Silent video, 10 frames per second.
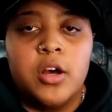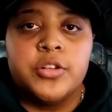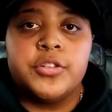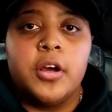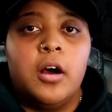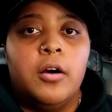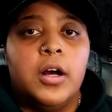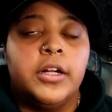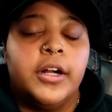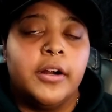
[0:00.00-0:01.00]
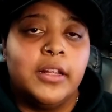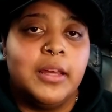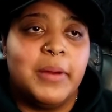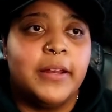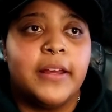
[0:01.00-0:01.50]
So
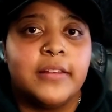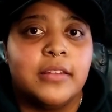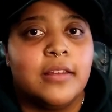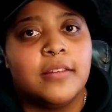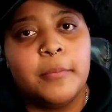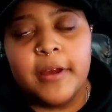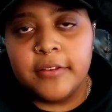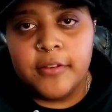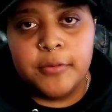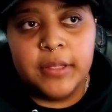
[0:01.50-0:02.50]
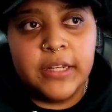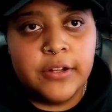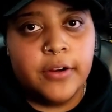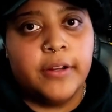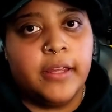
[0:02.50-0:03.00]
currently my desk is a mess, it's really
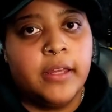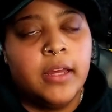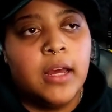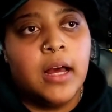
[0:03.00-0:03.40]
dirty.